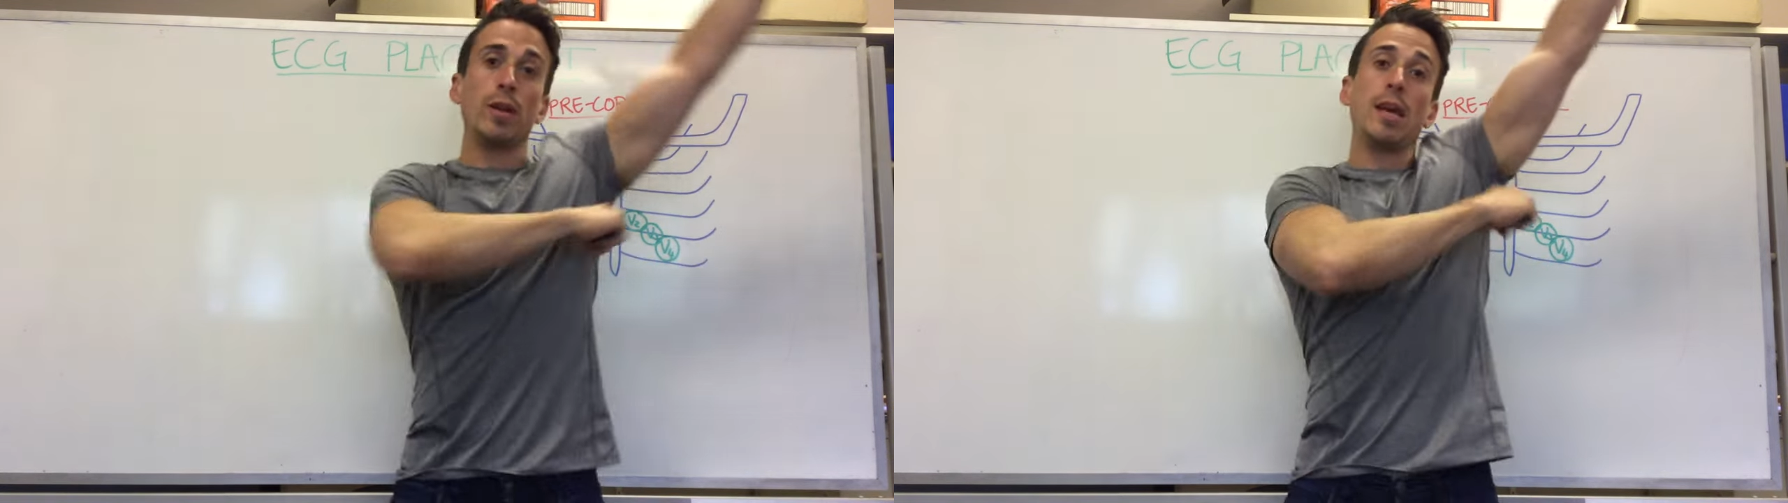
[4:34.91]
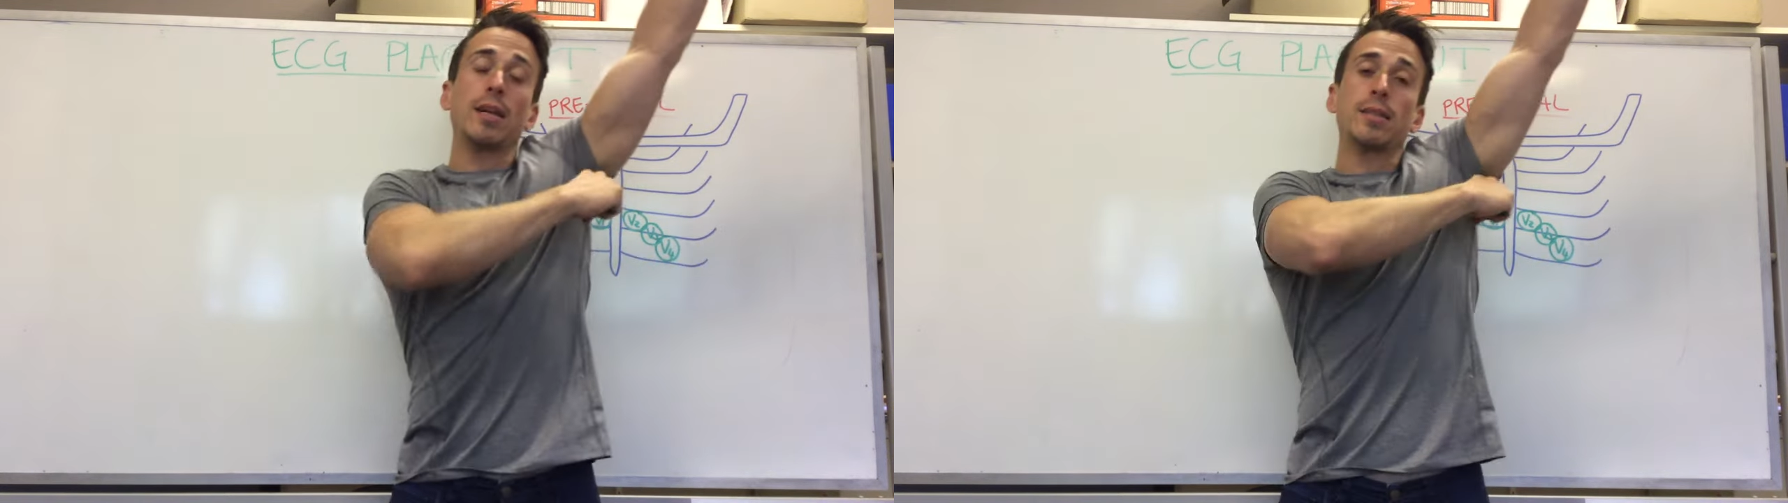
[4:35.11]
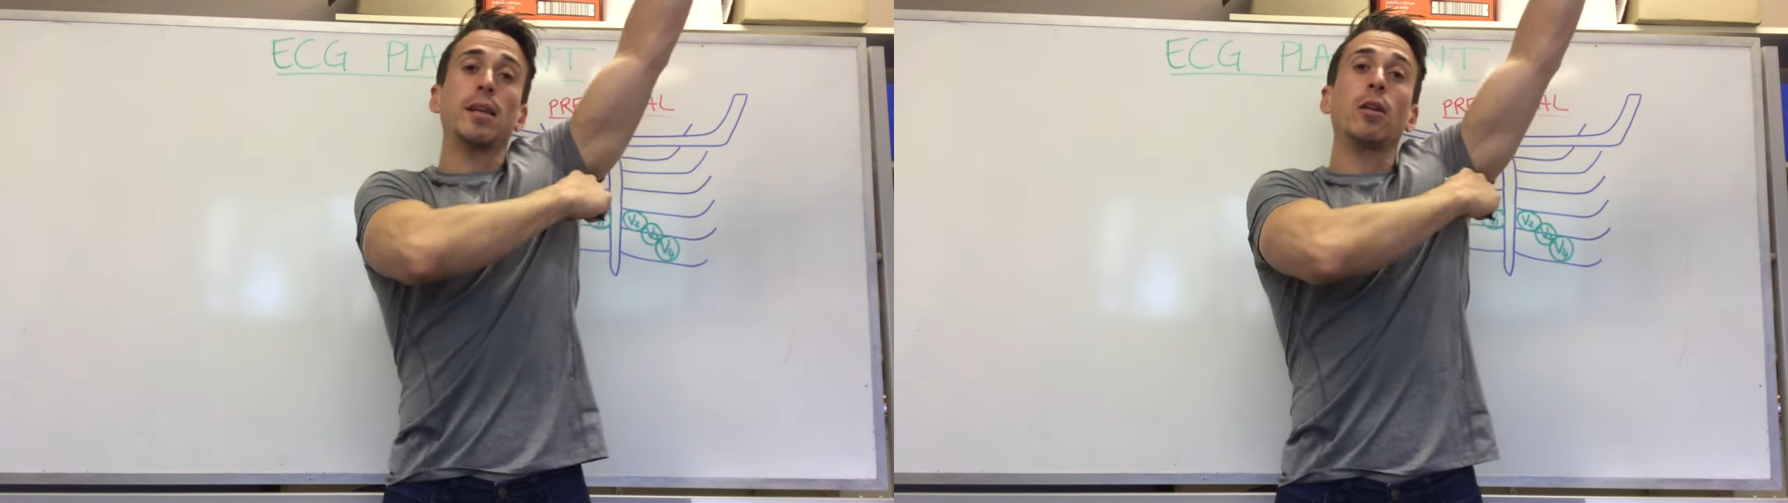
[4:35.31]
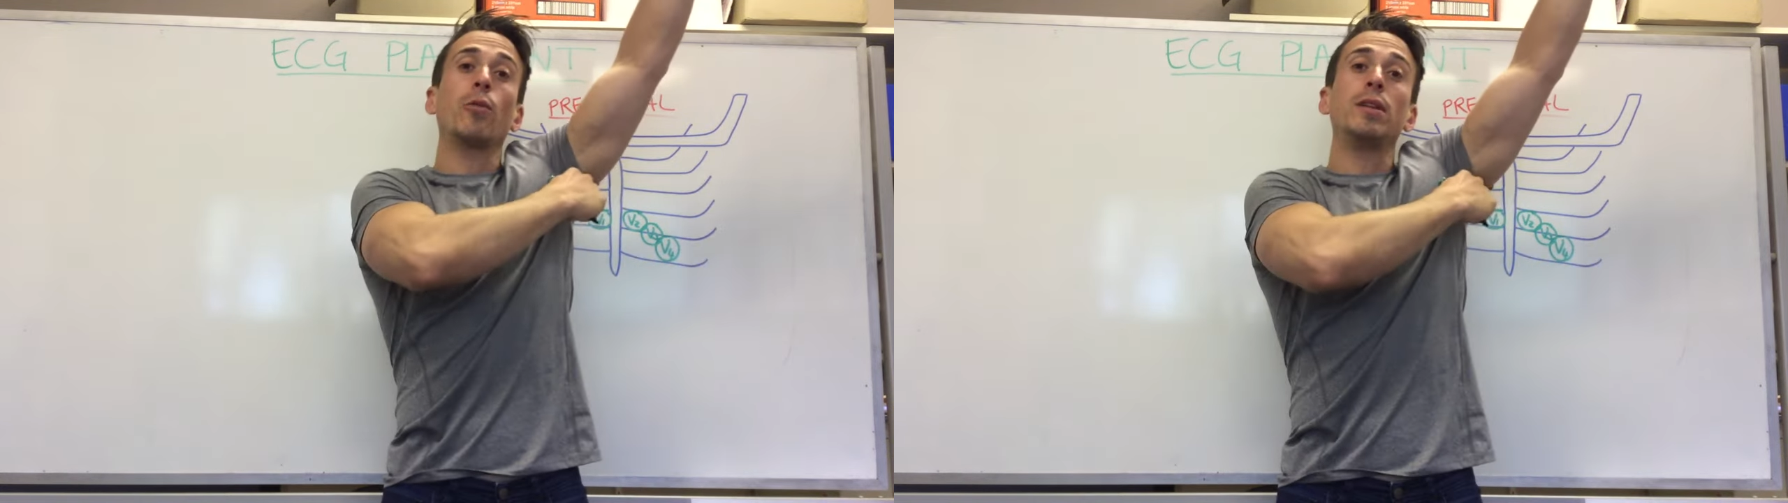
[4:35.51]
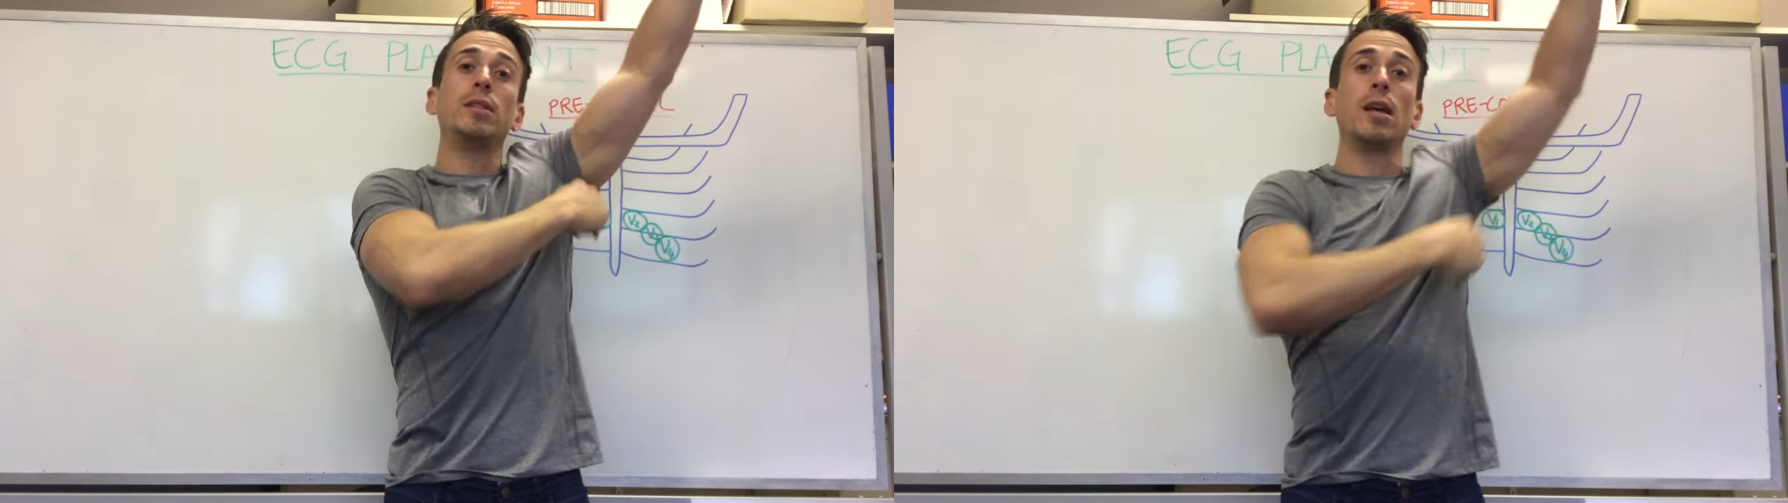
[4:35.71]
The
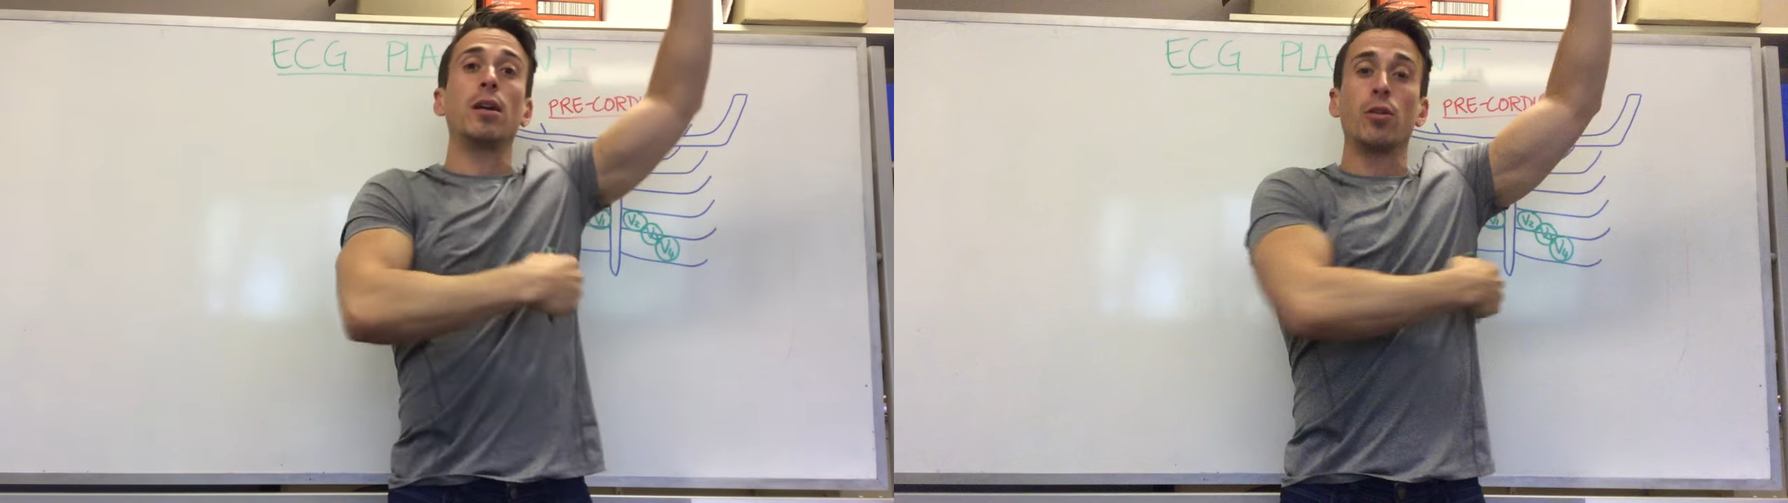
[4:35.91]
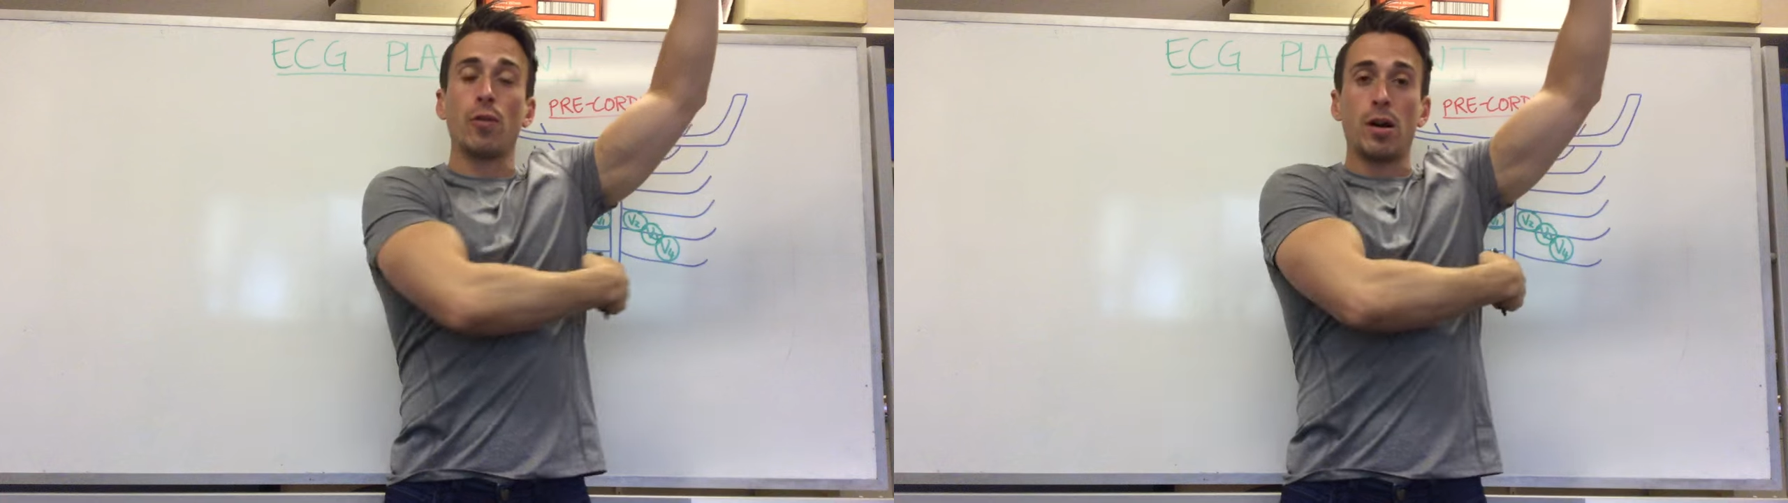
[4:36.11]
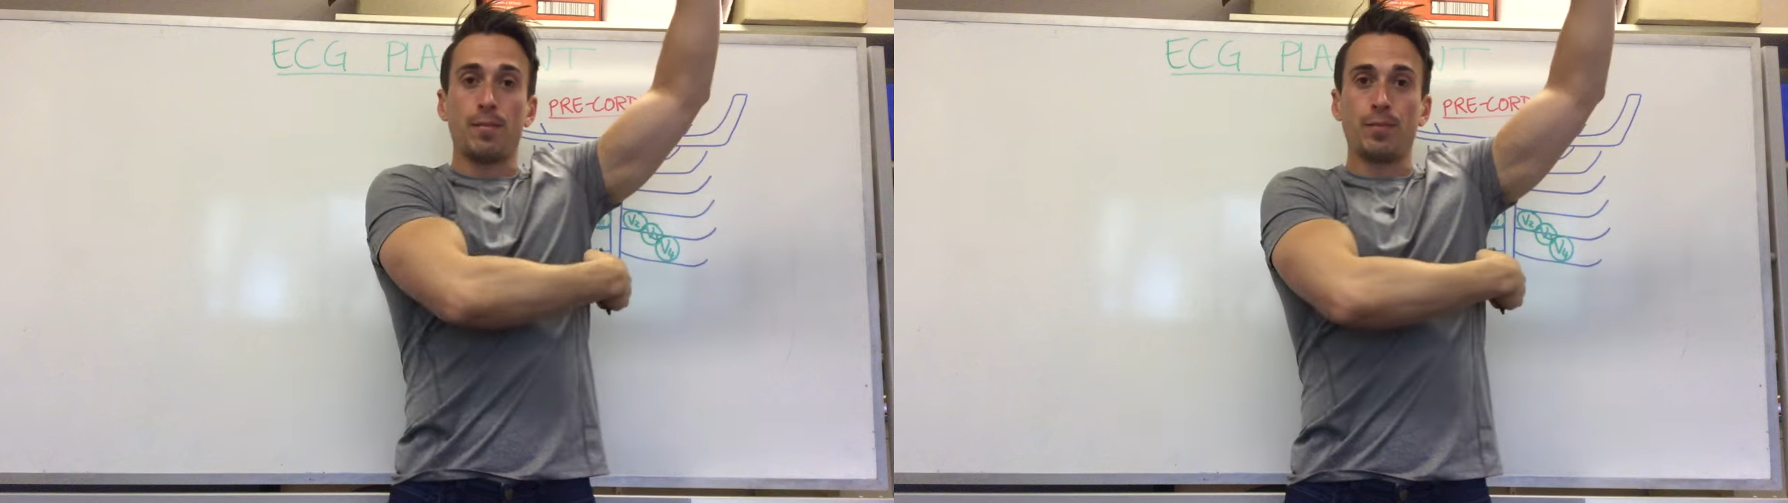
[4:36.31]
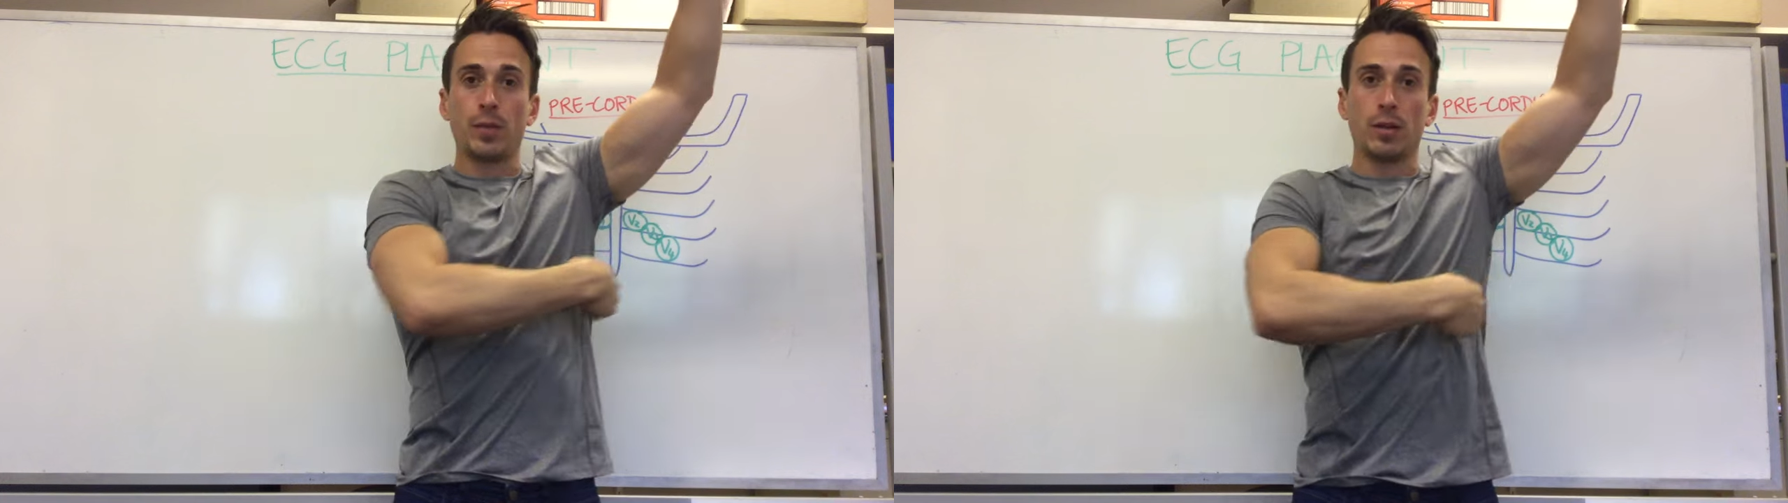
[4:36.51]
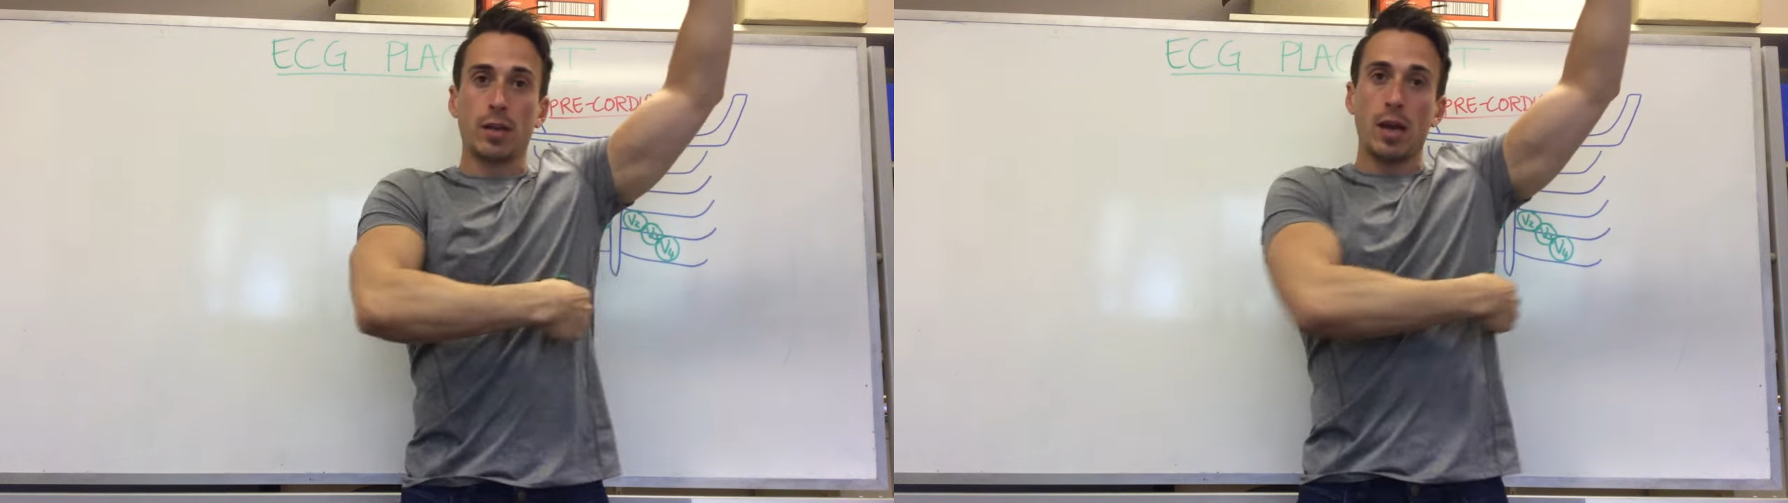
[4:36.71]
axillary is the underarm.
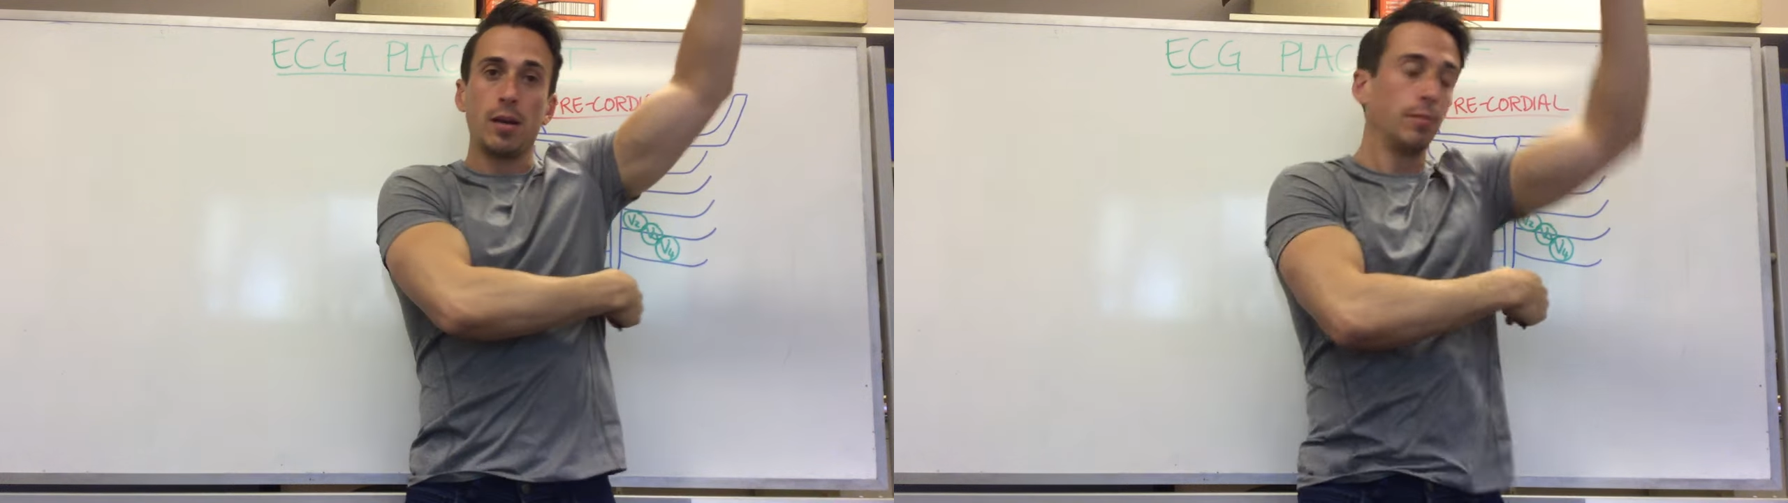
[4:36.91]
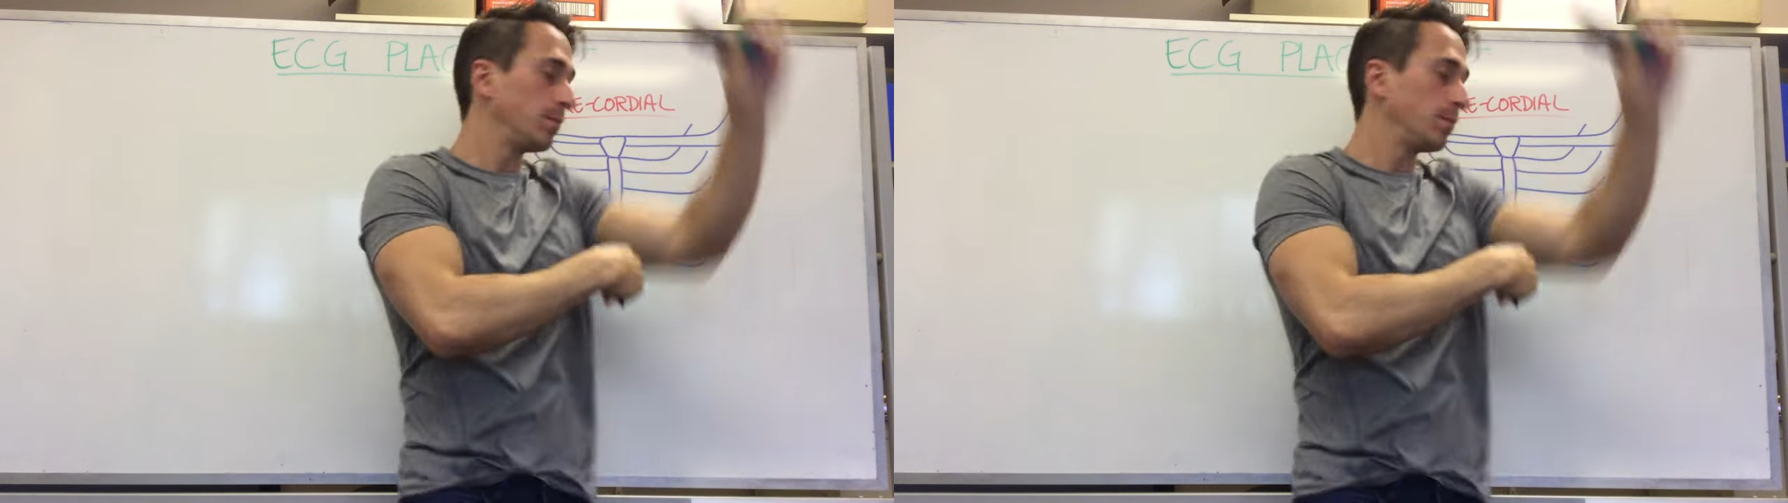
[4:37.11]
Okay?